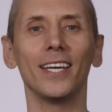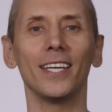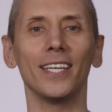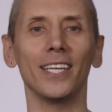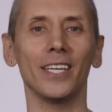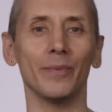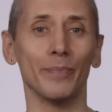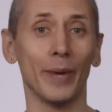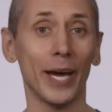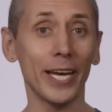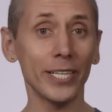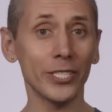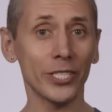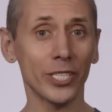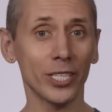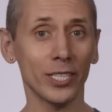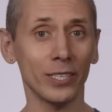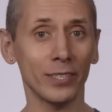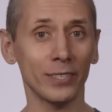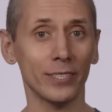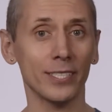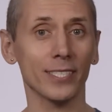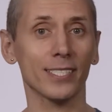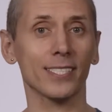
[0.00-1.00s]

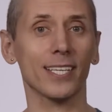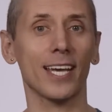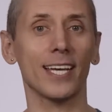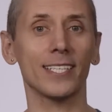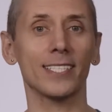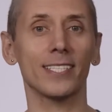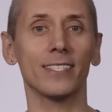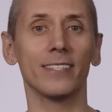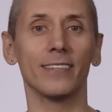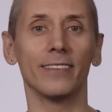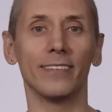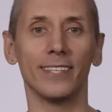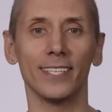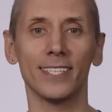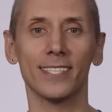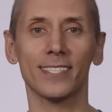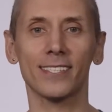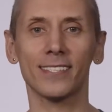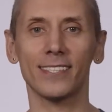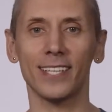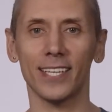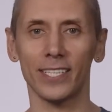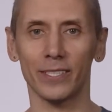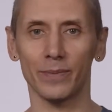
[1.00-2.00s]
Imagine discussing these
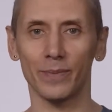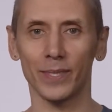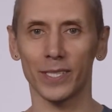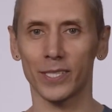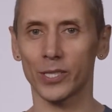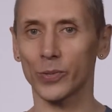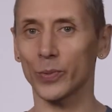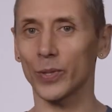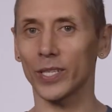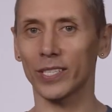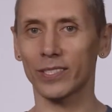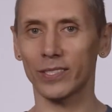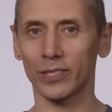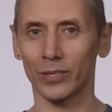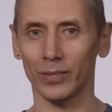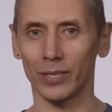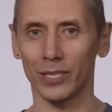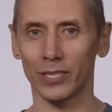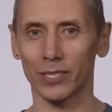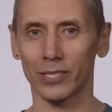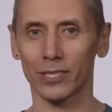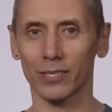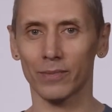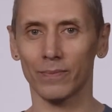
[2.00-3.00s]
statements with
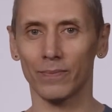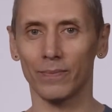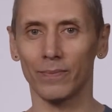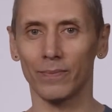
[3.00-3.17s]
students.